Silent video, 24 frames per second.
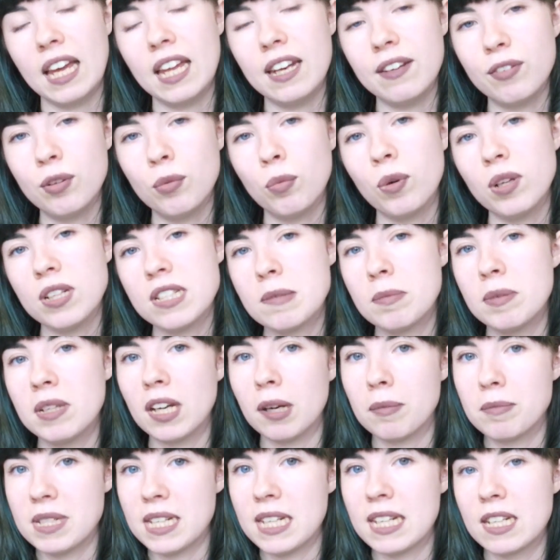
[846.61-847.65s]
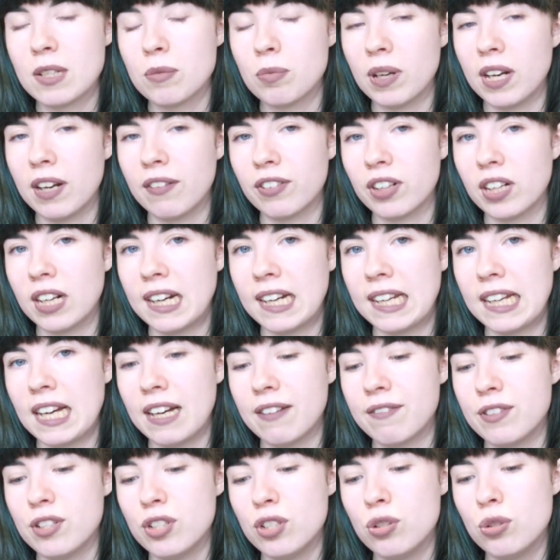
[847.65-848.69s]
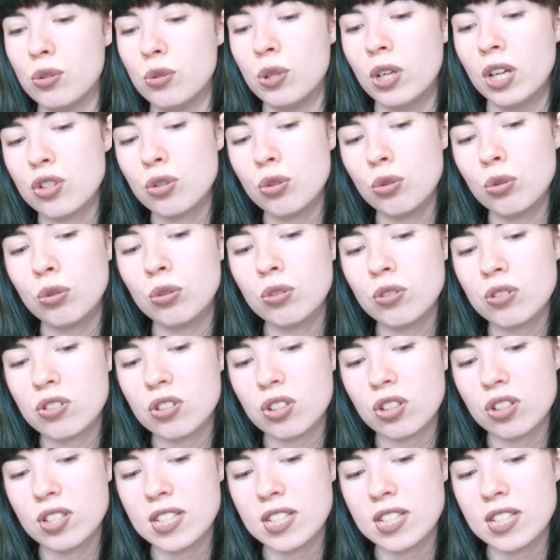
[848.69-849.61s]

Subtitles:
And if you want to be updated whenever I have new tools,